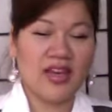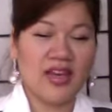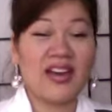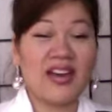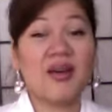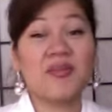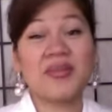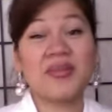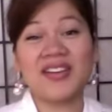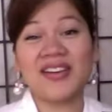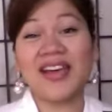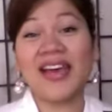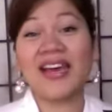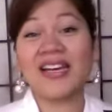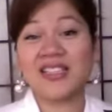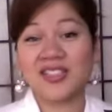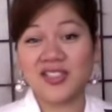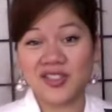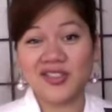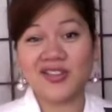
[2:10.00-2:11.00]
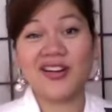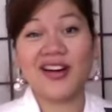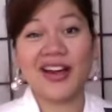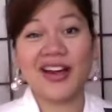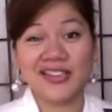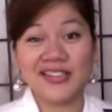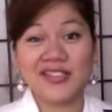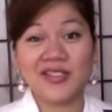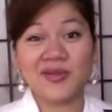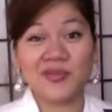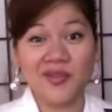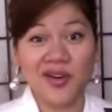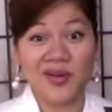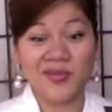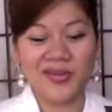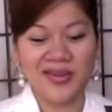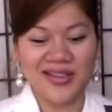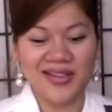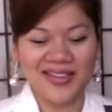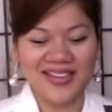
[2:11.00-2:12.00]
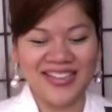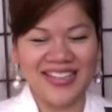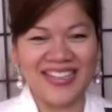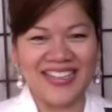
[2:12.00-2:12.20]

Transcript: and I mean extra, extra bright pink.